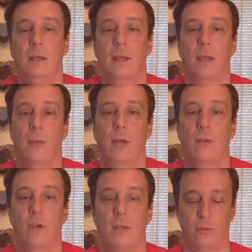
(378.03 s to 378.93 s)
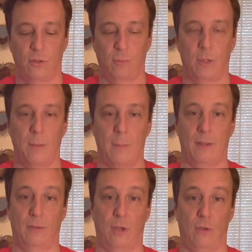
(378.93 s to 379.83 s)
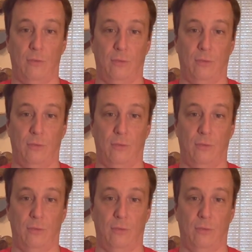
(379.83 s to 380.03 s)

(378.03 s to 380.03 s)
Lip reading: Okay, when I tried this experiment myself,